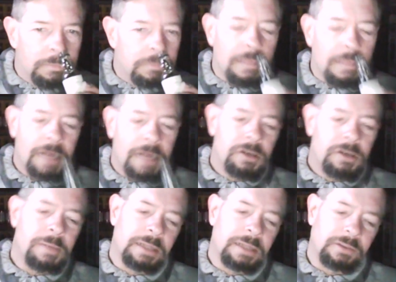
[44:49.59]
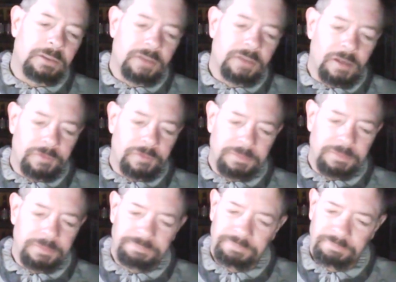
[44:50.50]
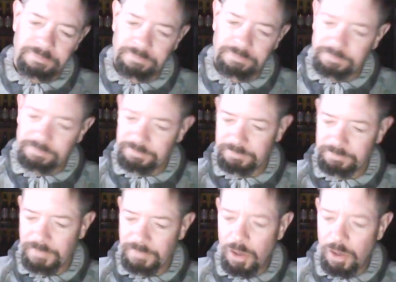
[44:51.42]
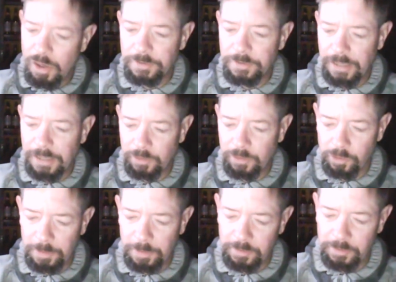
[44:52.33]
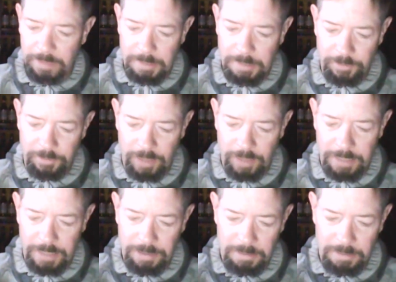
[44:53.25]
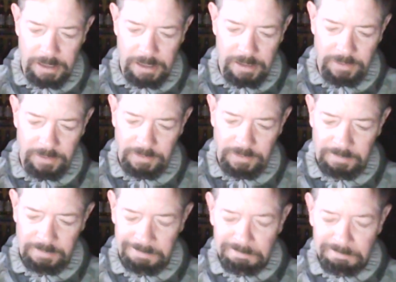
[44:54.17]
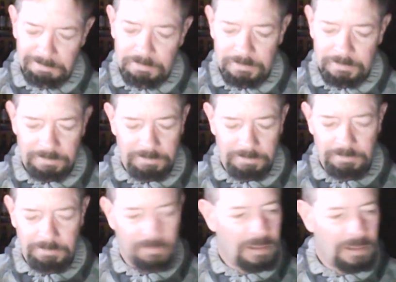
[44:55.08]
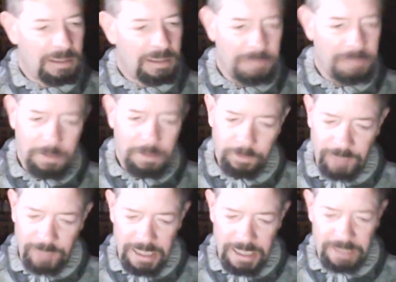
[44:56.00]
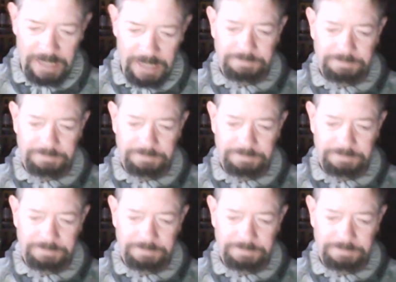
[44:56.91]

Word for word: I don't know about this stuff. I hope it's not too expensive, but I'm afraid it probably is. I mean, it was fine,